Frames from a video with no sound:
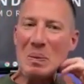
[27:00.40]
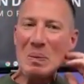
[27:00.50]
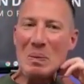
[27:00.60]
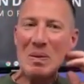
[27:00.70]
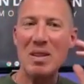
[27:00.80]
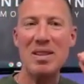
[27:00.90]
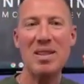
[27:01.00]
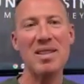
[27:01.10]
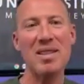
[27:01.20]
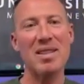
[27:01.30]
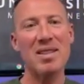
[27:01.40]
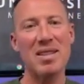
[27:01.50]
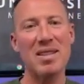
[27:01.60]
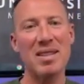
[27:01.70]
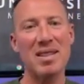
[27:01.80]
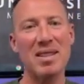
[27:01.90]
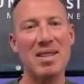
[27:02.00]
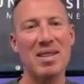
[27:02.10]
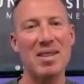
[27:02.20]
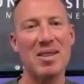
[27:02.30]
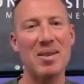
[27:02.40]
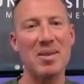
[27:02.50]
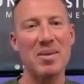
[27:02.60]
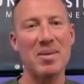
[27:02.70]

(not speaking)